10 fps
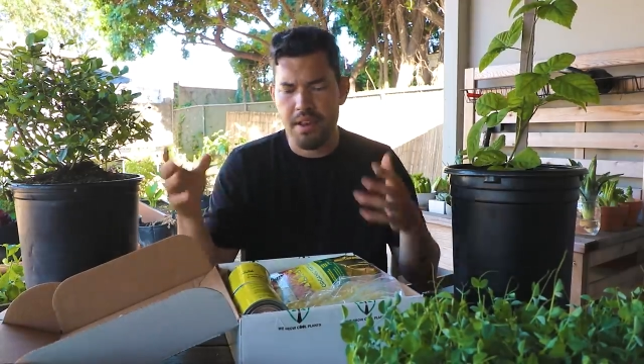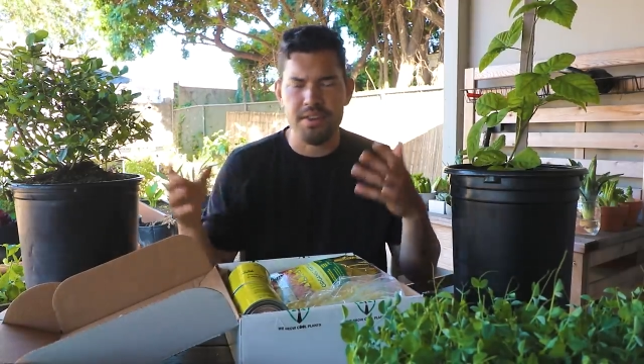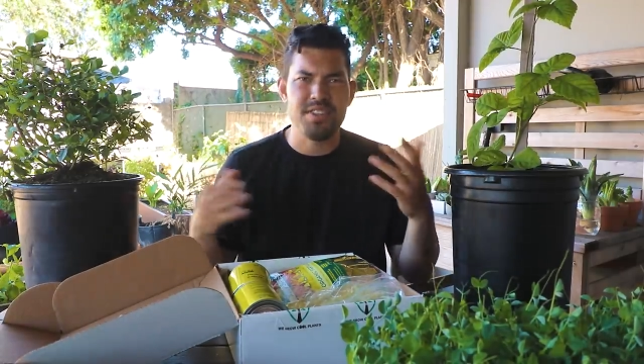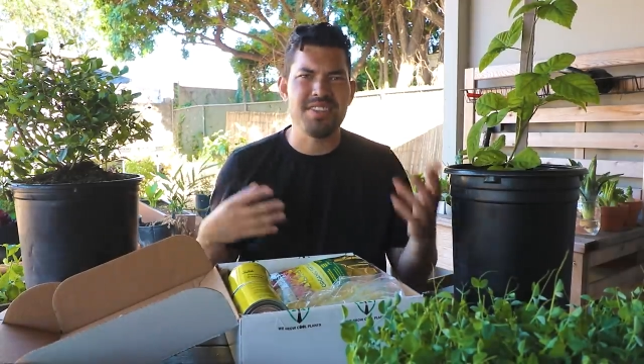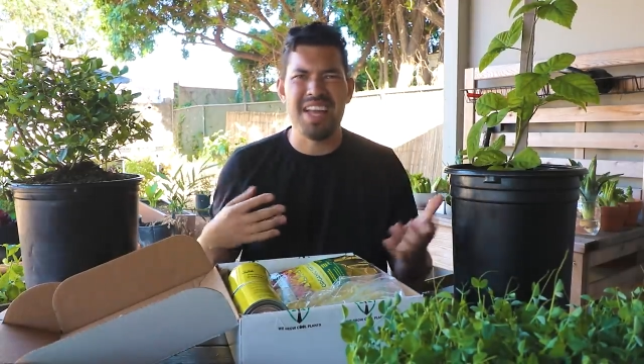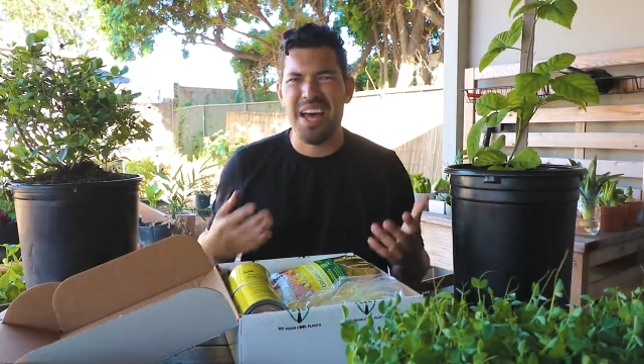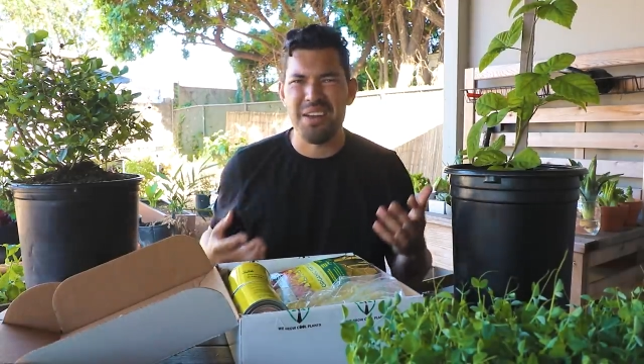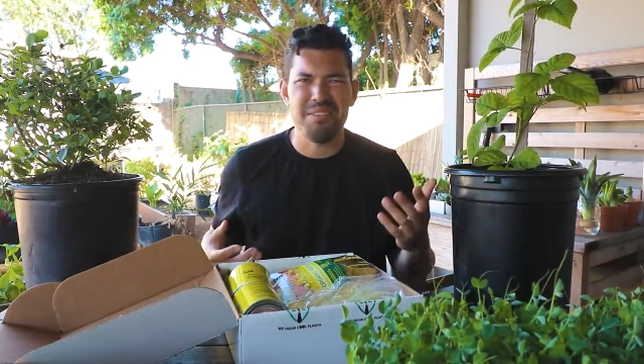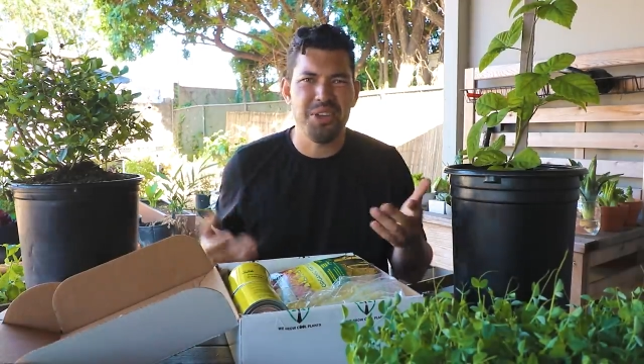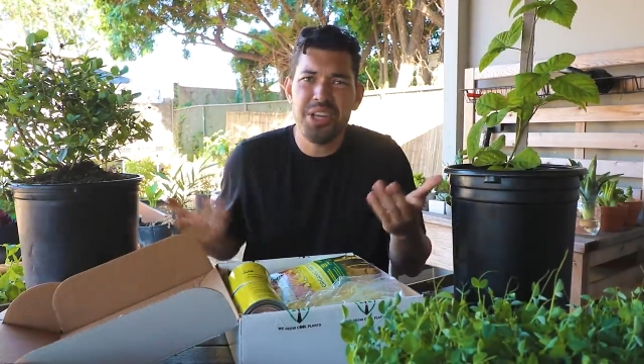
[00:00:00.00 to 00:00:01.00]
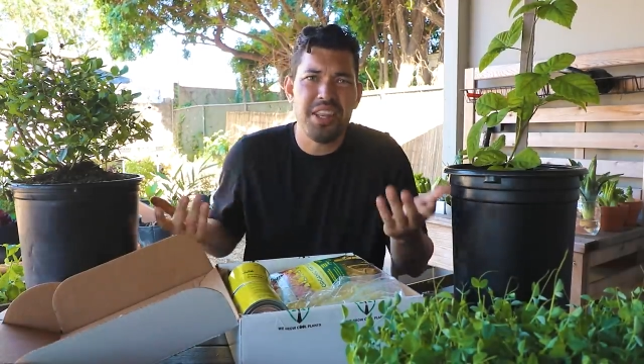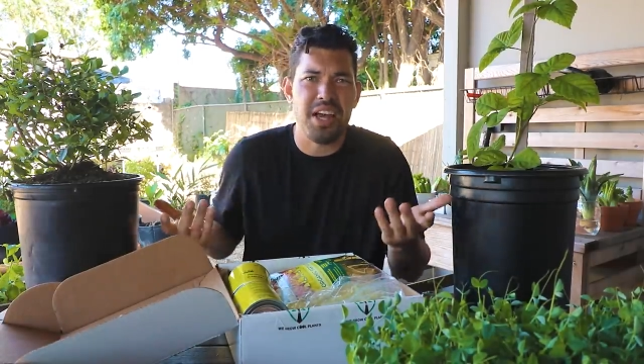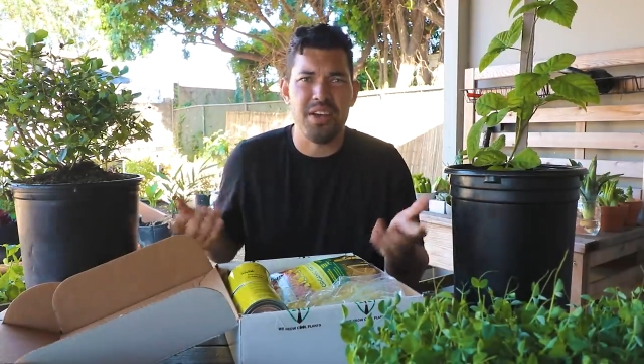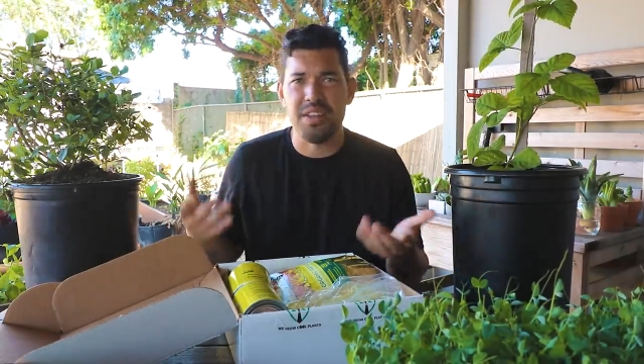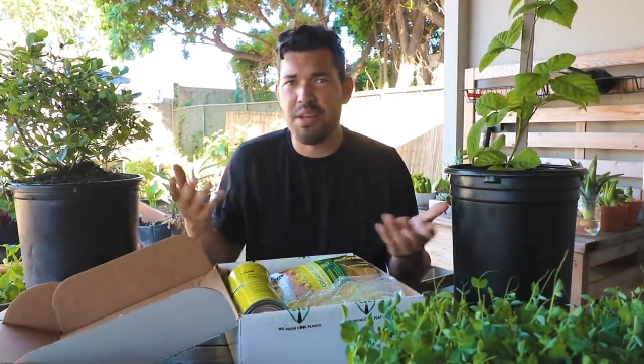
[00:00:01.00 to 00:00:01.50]
that are just not looking
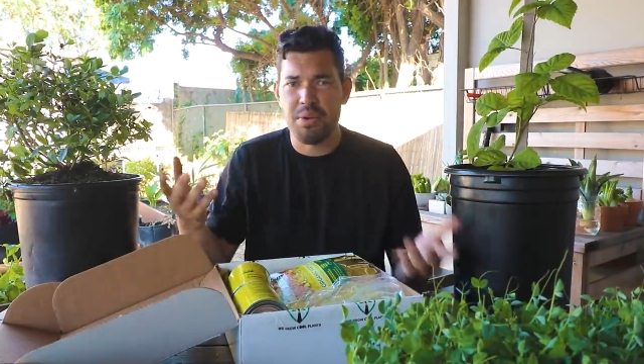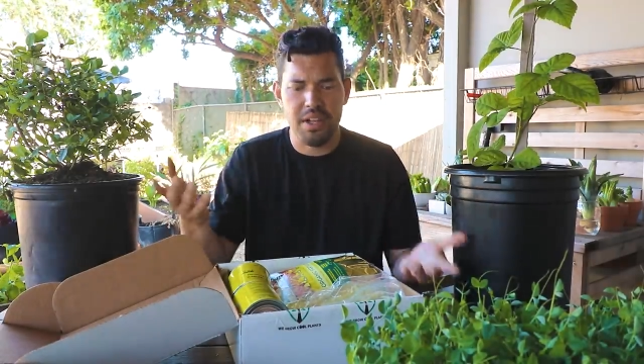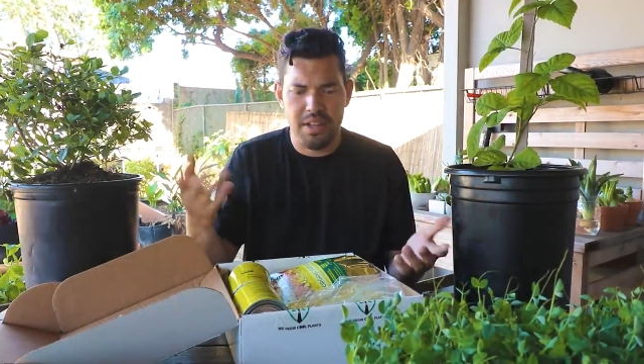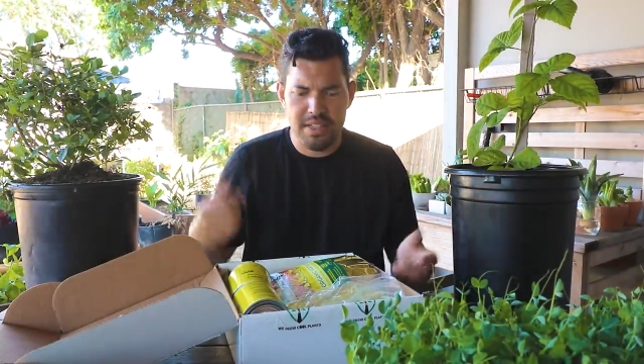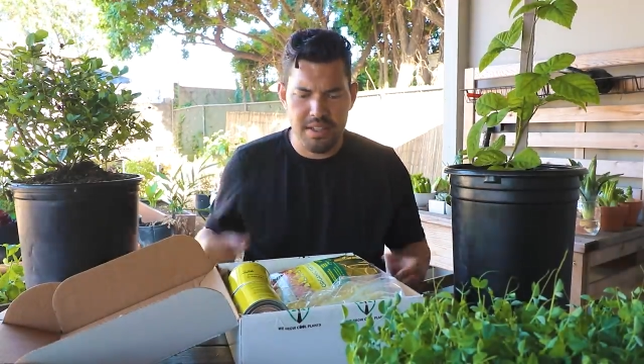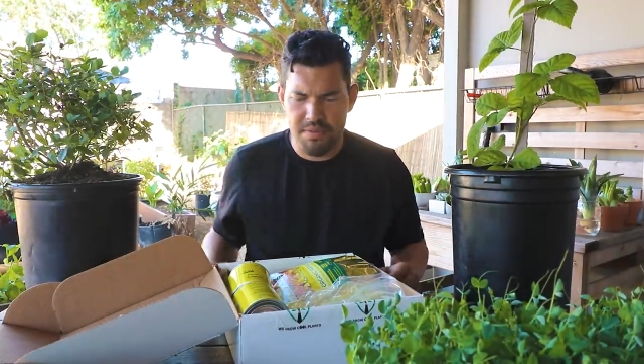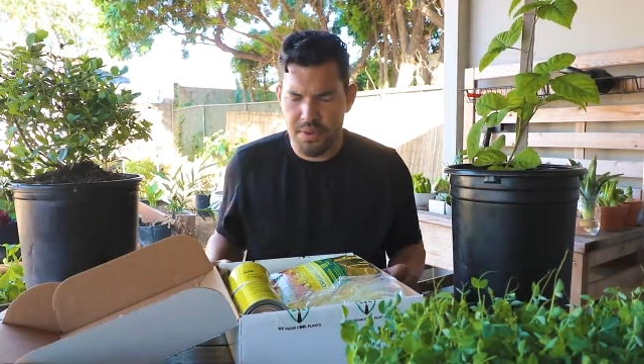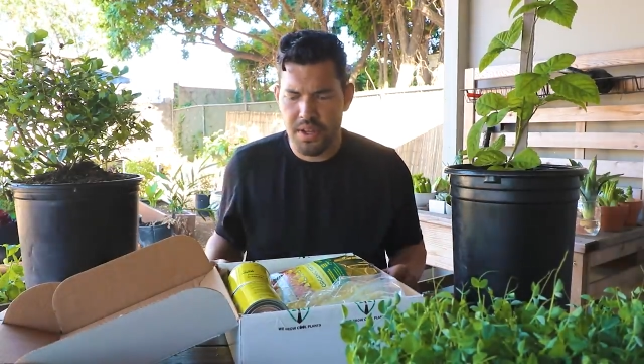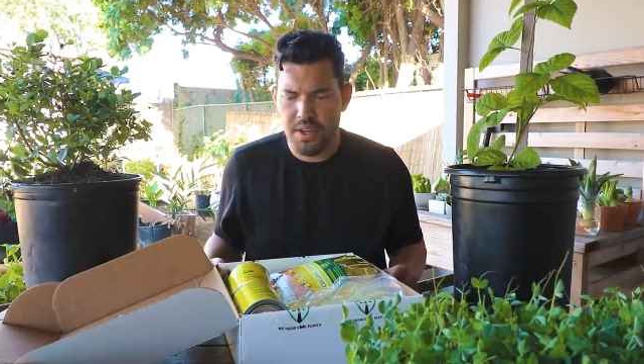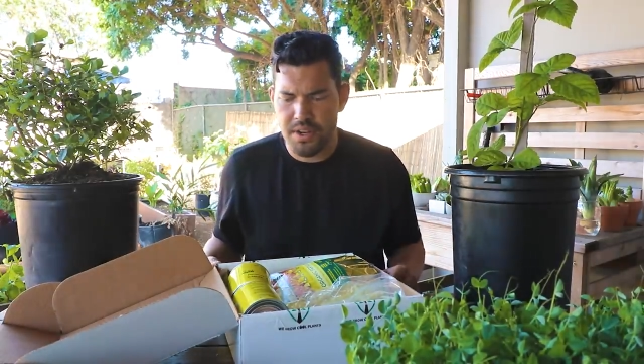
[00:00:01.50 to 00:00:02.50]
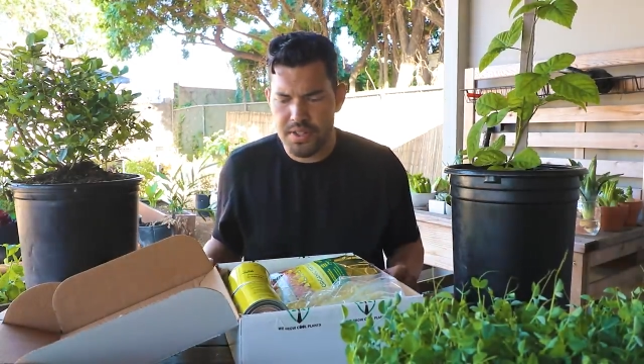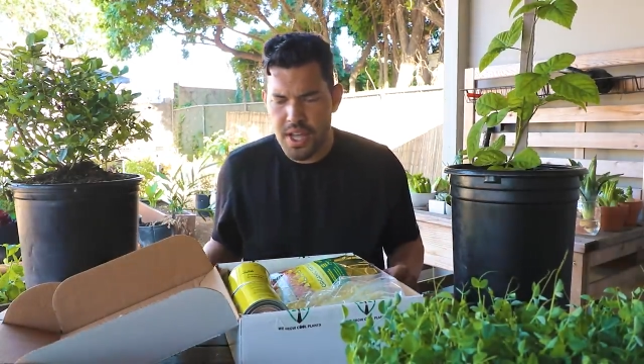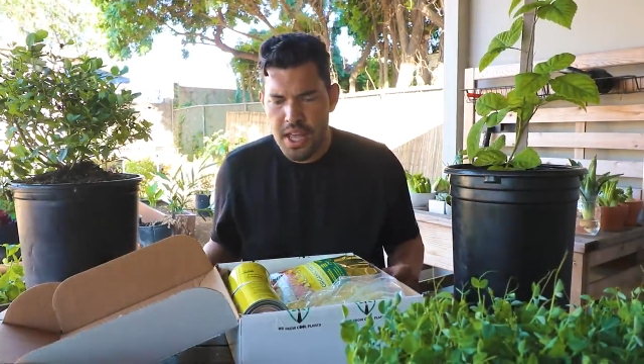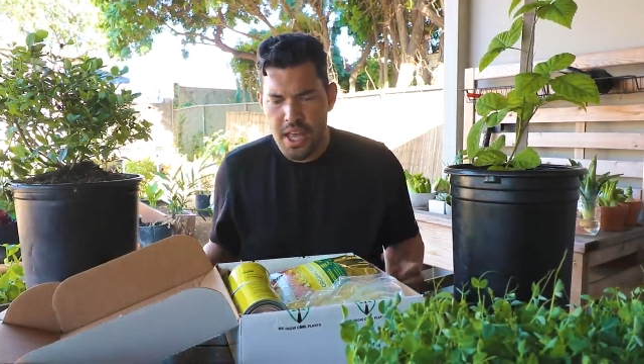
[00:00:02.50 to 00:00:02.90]
that good. They were neglected for years.